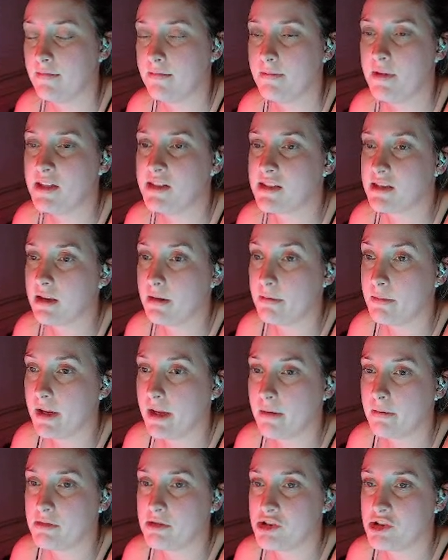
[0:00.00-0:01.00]
but
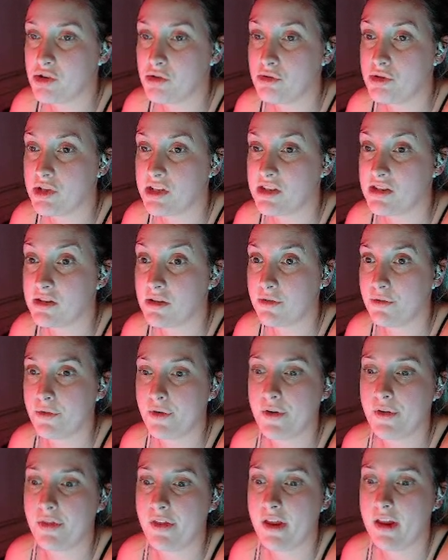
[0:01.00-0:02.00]
sometimes you just
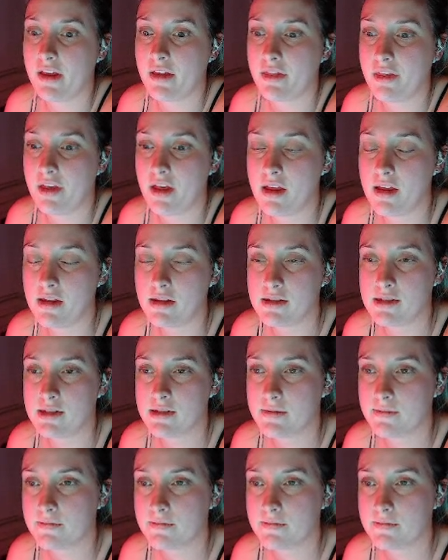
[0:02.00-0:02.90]
overthink things.